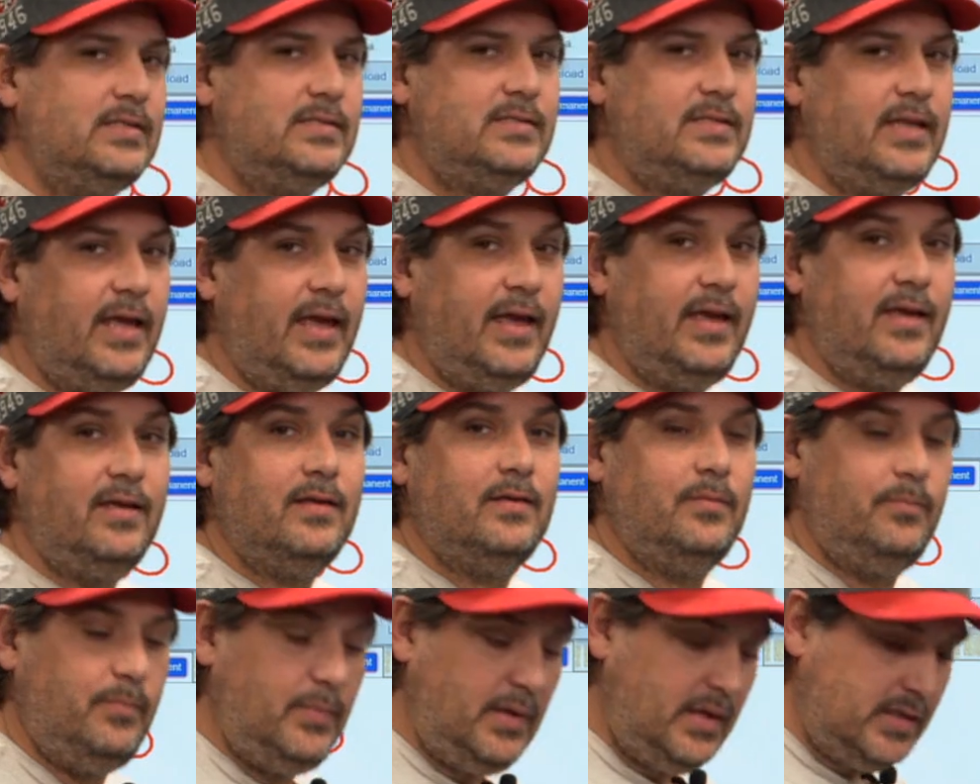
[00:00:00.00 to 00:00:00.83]
estate
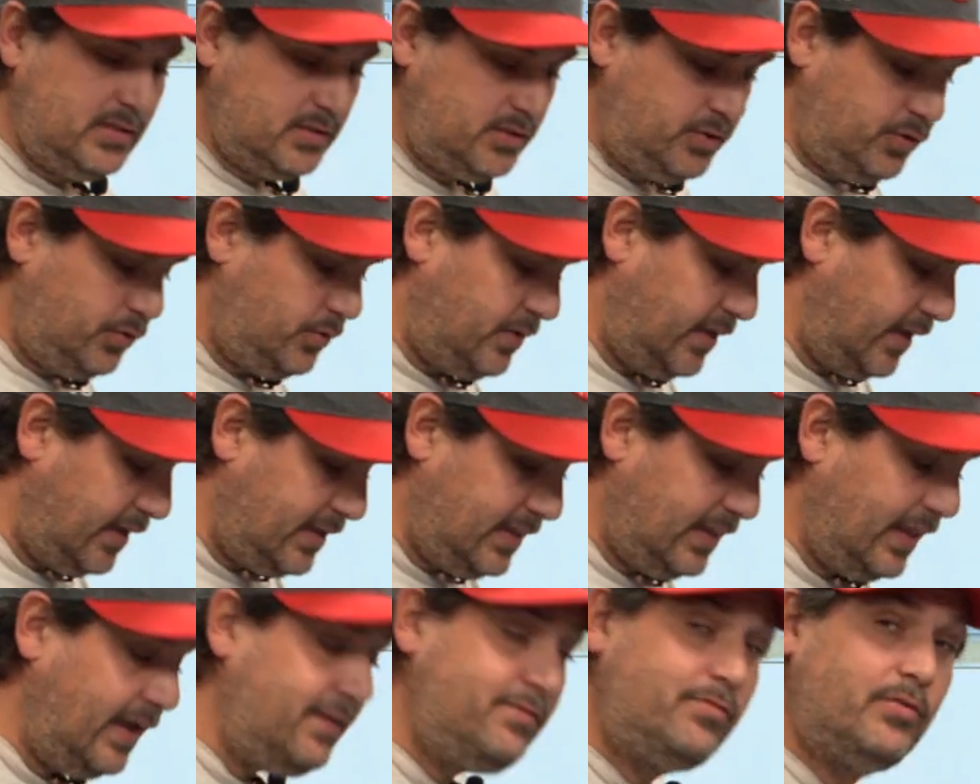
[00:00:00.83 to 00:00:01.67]
means you
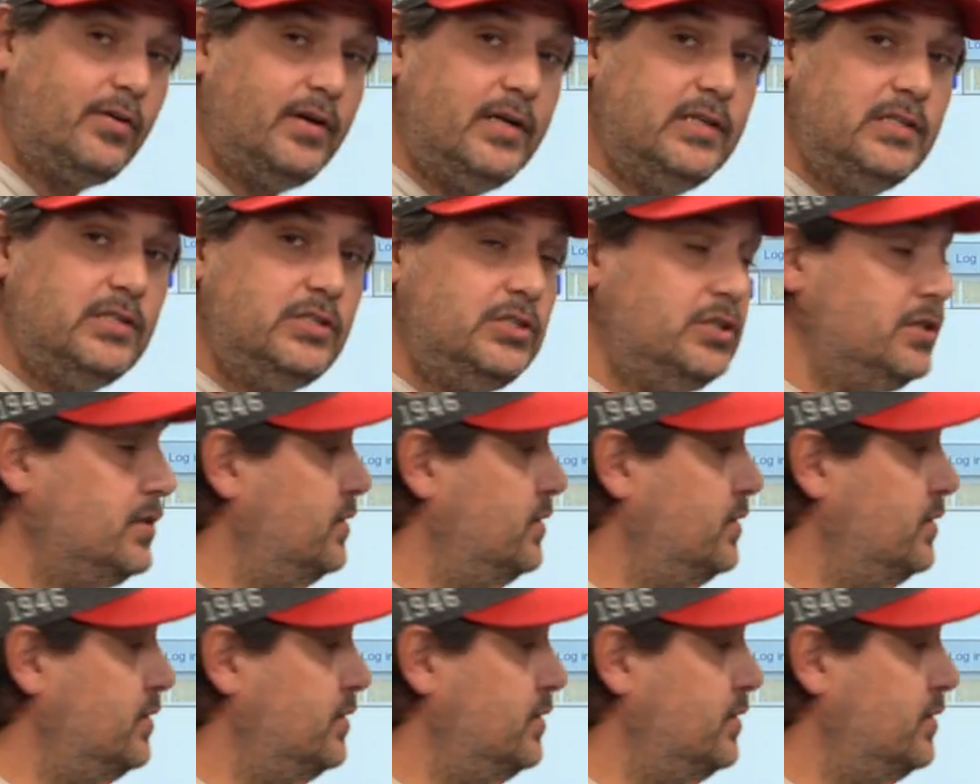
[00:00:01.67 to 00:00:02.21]
can leverage,